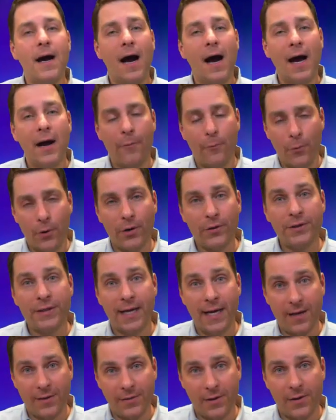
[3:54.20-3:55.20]
I will
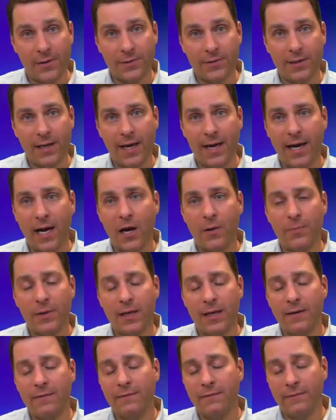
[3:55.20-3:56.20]
take those, and I'll
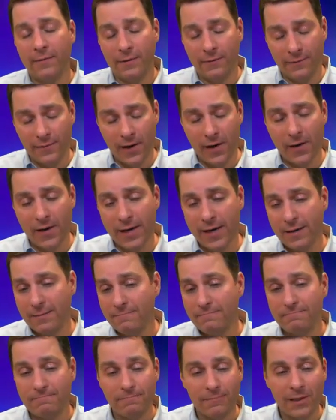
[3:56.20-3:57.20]
be very
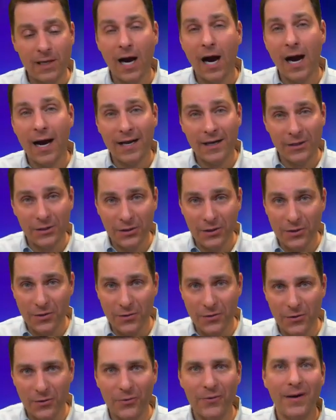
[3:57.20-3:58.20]
kind to
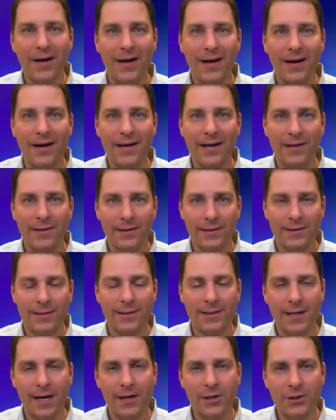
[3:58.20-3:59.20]
you in the
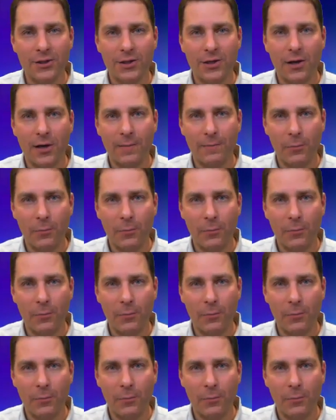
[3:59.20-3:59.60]
deduction on